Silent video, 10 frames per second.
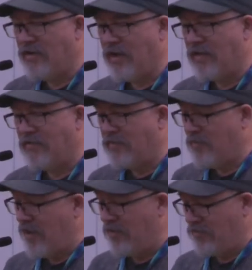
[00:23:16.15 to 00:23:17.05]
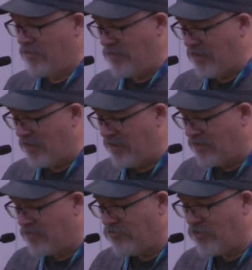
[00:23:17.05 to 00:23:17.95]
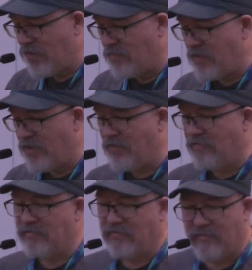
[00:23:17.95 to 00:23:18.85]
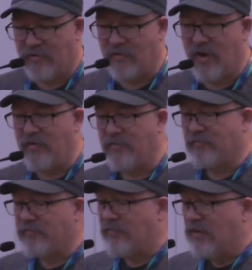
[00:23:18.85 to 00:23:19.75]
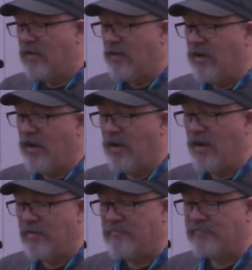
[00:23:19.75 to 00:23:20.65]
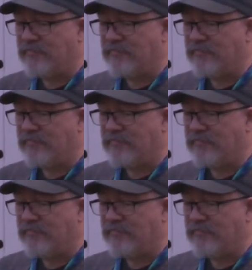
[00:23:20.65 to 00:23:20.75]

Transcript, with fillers: And the better that we can get the GeoIP, great. Um,